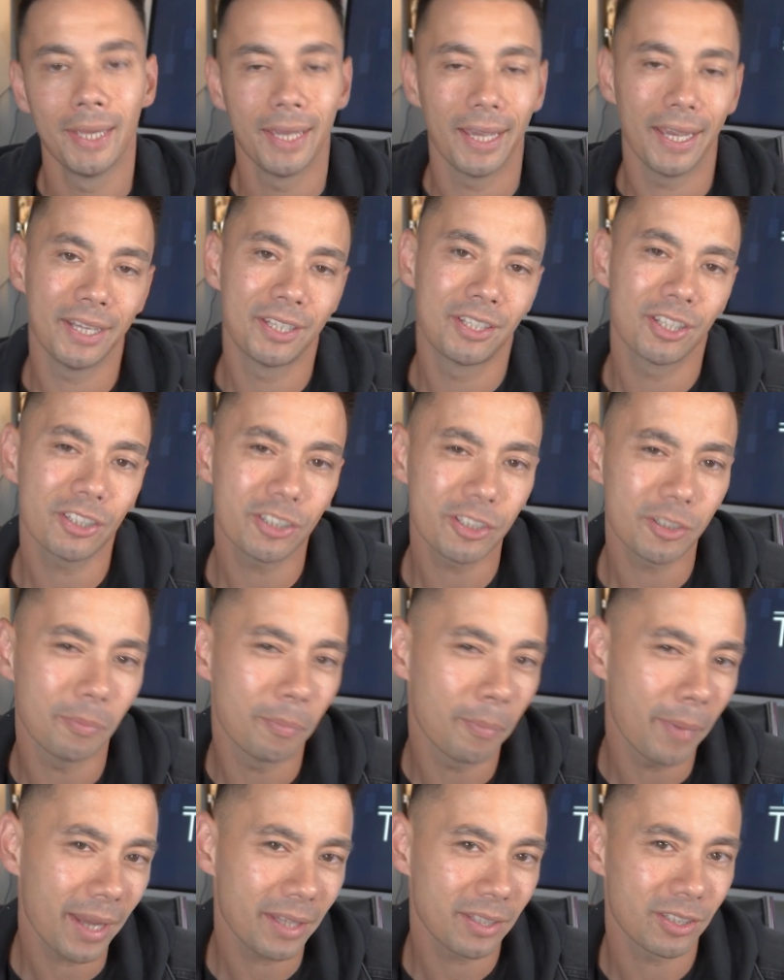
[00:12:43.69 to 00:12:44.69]
It doesn't
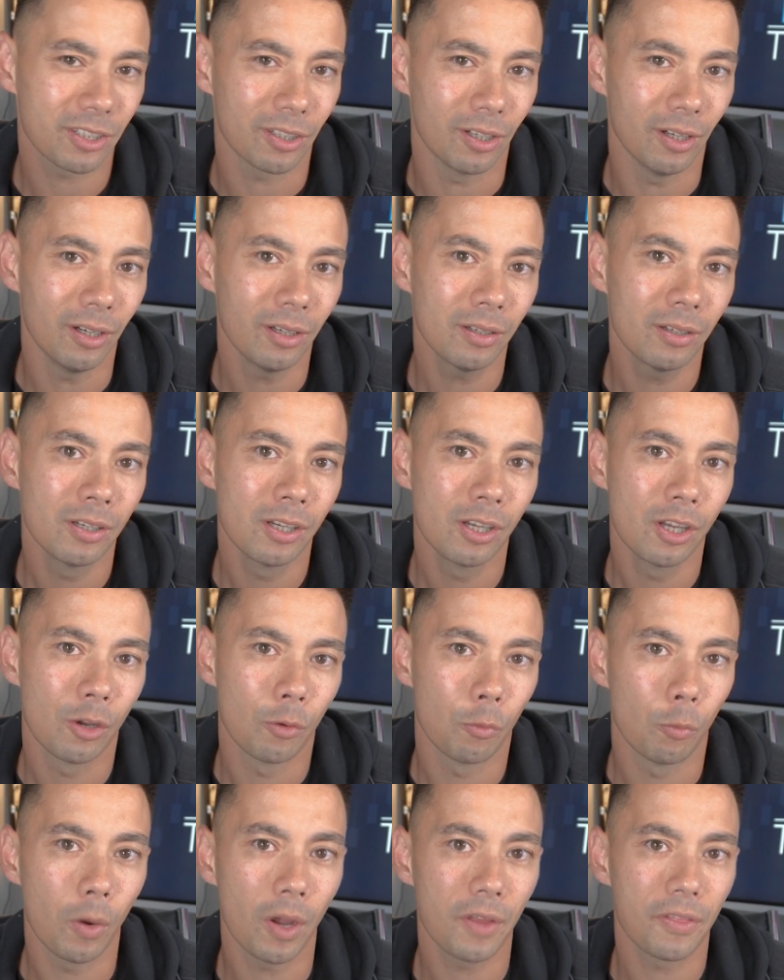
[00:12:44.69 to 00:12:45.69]
matter
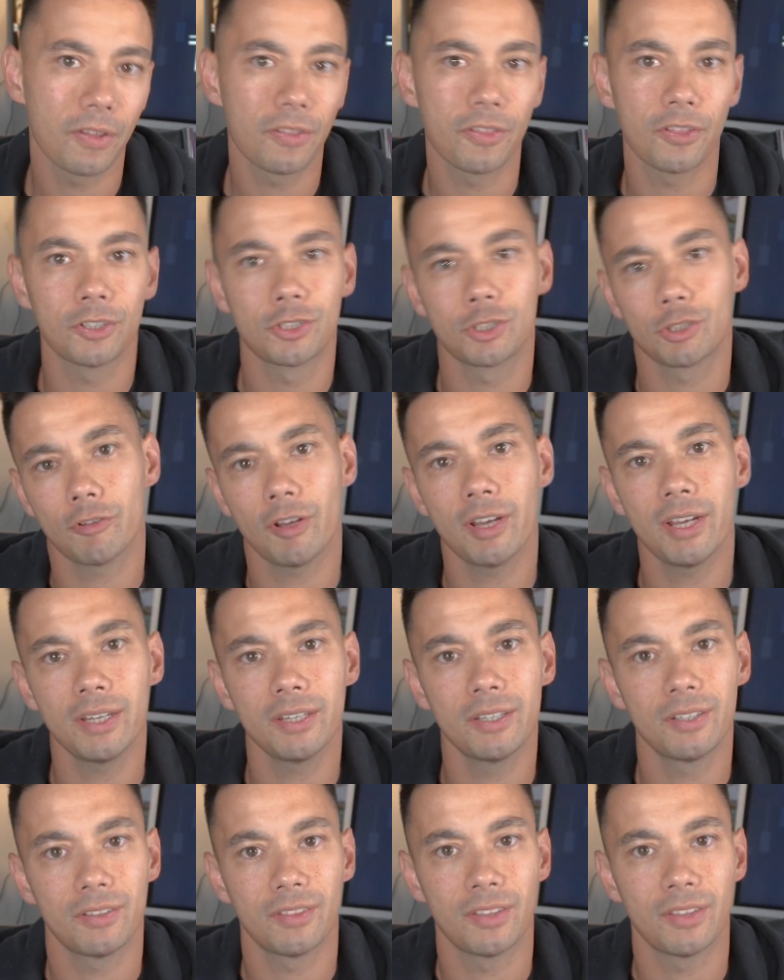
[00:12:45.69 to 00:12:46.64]
whether the trade